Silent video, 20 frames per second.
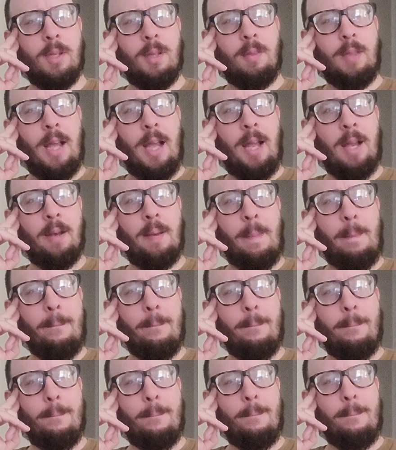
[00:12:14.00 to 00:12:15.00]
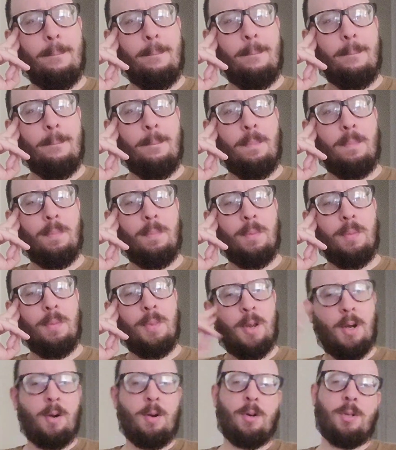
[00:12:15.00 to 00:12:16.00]
That
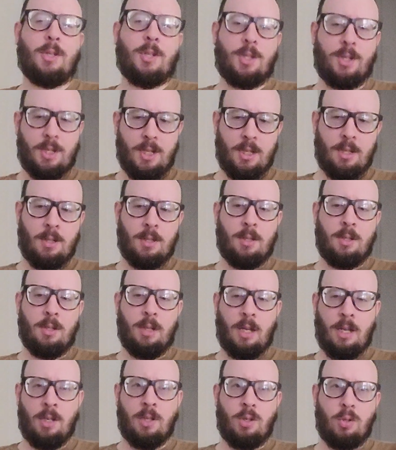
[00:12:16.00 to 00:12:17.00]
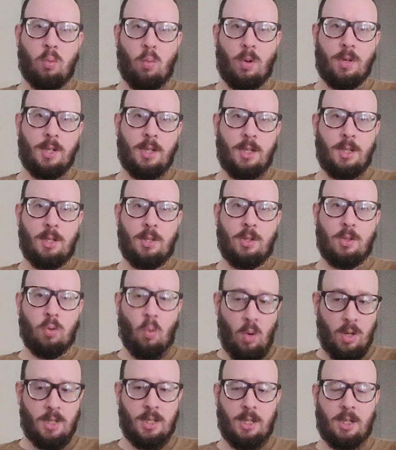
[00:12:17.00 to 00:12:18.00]
there are still, in
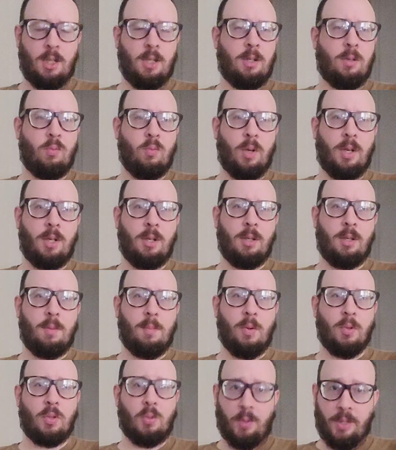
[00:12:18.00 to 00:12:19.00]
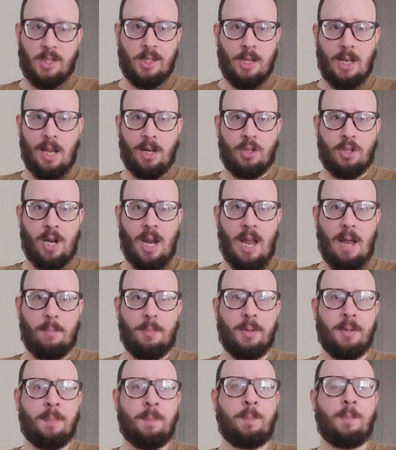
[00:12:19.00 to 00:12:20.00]
2020, when the most recent election
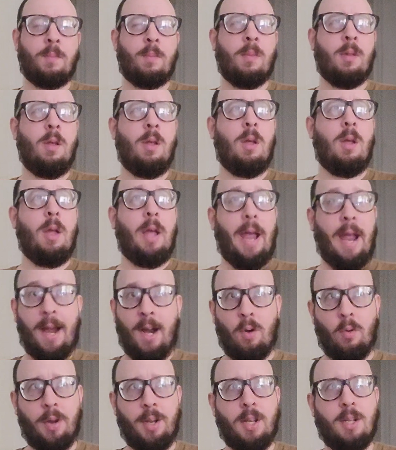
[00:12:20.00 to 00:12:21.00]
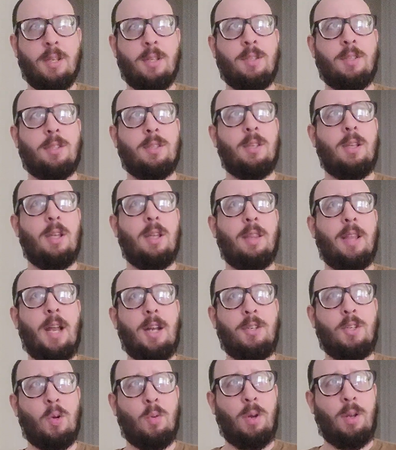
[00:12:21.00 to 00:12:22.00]
happened, areas
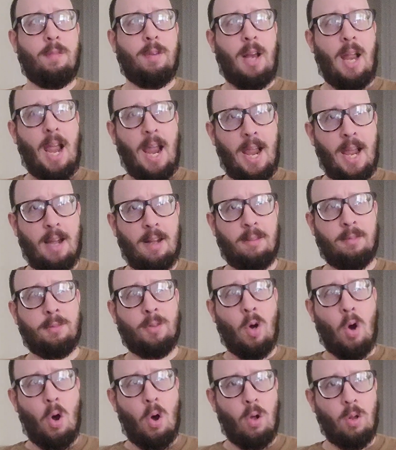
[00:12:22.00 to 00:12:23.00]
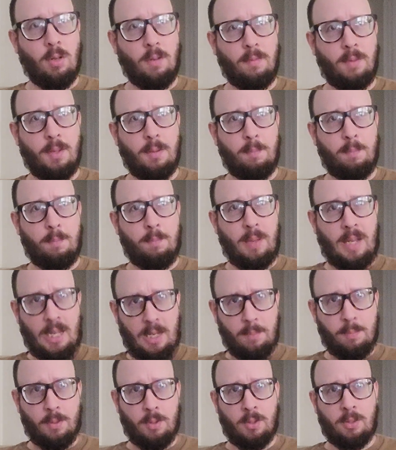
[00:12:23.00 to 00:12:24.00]
that don't even have all of the
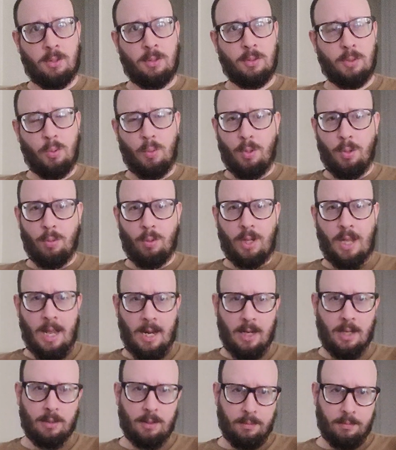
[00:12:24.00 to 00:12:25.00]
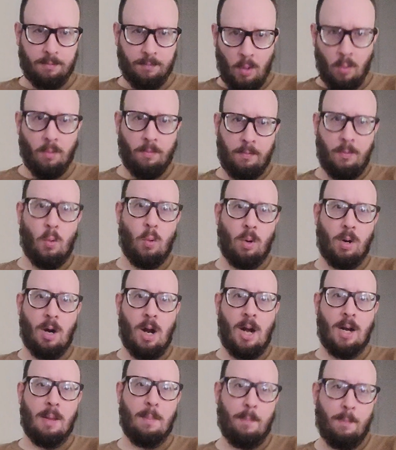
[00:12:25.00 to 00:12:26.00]
people who you can vote for
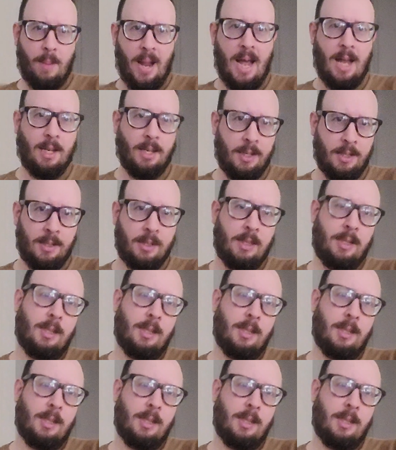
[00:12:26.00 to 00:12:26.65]
on a ballot,